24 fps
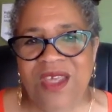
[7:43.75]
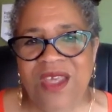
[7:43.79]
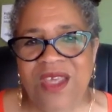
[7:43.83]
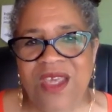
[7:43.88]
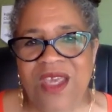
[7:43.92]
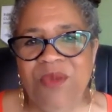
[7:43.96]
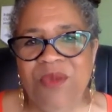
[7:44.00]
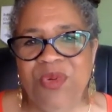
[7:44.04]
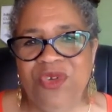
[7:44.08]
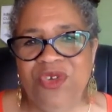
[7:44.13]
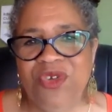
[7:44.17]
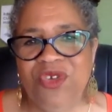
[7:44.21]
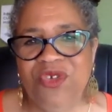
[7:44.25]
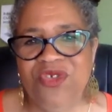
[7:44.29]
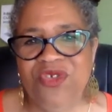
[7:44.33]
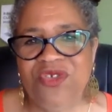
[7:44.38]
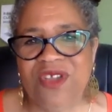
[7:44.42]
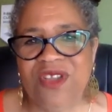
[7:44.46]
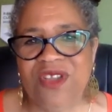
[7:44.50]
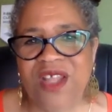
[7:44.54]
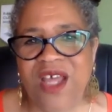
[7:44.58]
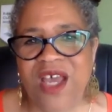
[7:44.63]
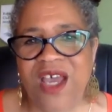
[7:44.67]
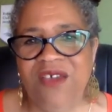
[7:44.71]
and produced
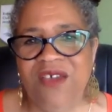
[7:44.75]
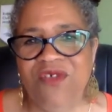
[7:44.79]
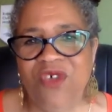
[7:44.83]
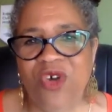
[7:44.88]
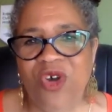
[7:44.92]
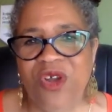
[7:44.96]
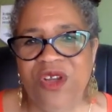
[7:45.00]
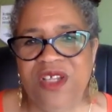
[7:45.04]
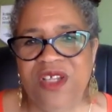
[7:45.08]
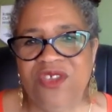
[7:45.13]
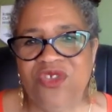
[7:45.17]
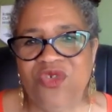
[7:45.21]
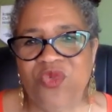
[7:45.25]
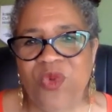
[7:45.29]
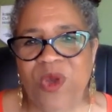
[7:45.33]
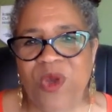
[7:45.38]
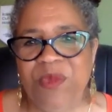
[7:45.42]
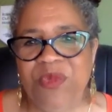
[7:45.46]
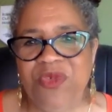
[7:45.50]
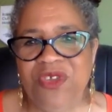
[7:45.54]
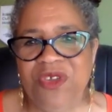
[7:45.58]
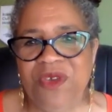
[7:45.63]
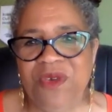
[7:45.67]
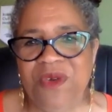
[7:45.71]
a live audience
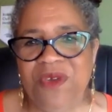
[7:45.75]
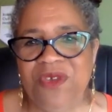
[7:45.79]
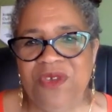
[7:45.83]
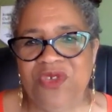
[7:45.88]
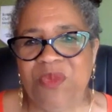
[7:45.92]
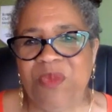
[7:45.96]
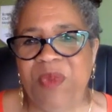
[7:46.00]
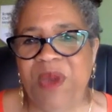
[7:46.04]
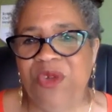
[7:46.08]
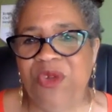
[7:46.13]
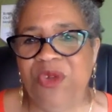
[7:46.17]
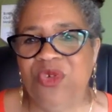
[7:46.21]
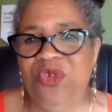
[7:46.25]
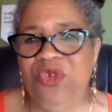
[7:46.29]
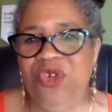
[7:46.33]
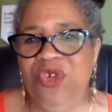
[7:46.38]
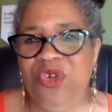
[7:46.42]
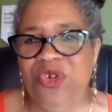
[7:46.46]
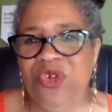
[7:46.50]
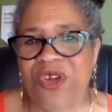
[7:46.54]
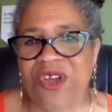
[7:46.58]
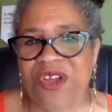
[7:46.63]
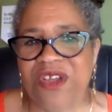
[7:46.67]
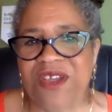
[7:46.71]
web series about New
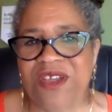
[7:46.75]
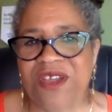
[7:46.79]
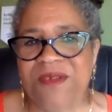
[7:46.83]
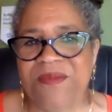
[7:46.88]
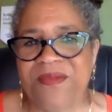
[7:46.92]
York.